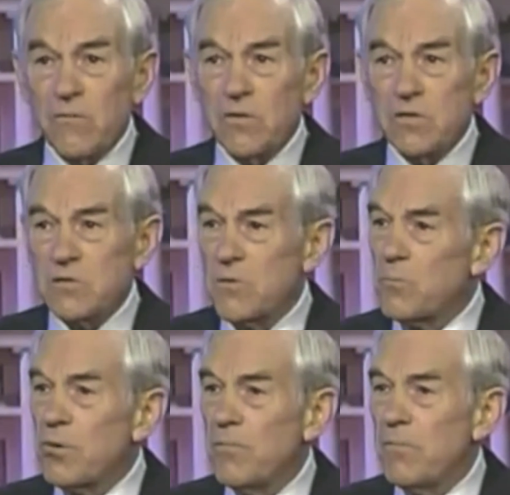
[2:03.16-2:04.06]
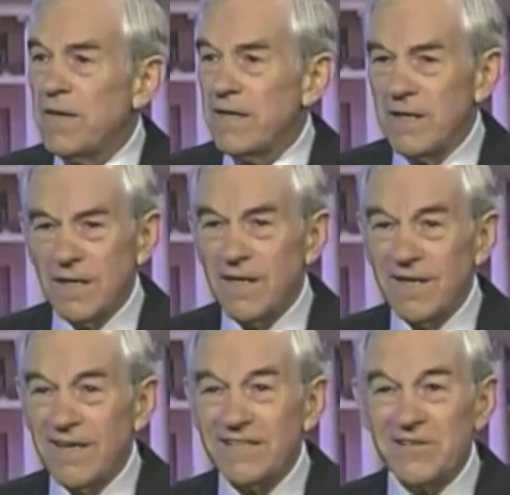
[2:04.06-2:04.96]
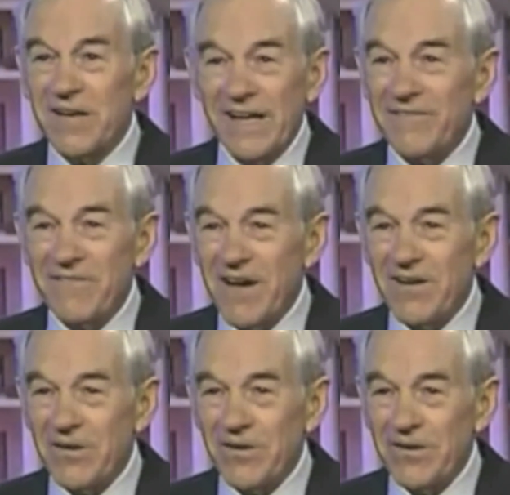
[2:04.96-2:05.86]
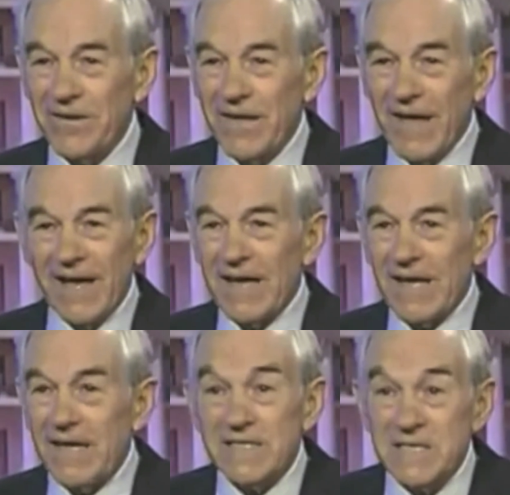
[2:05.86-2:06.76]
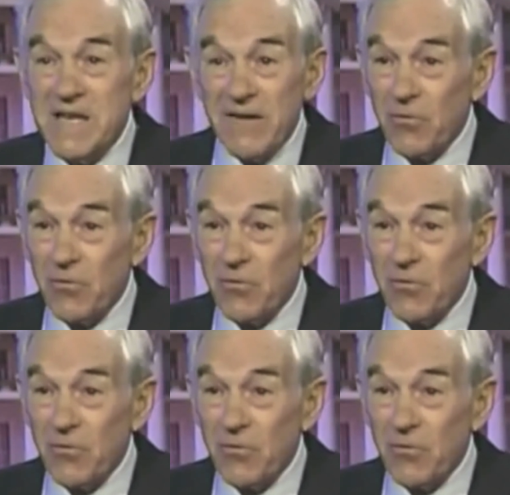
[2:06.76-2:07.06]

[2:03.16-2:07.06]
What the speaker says: you just print money, it's going to have value. It's never